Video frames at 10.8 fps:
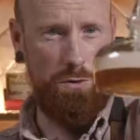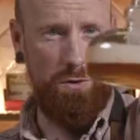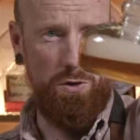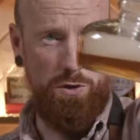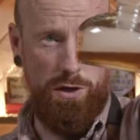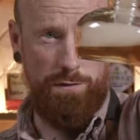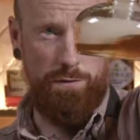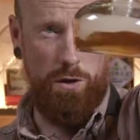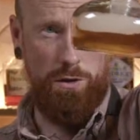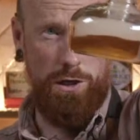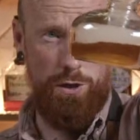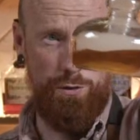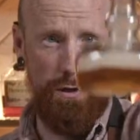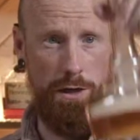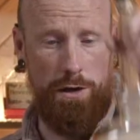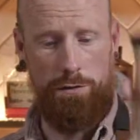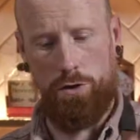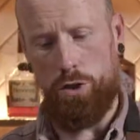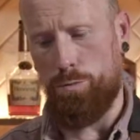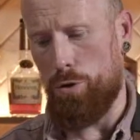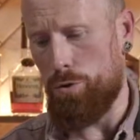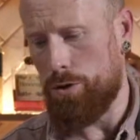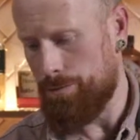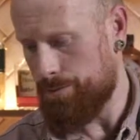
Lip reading: So you see I've got liquid and I've got smoke.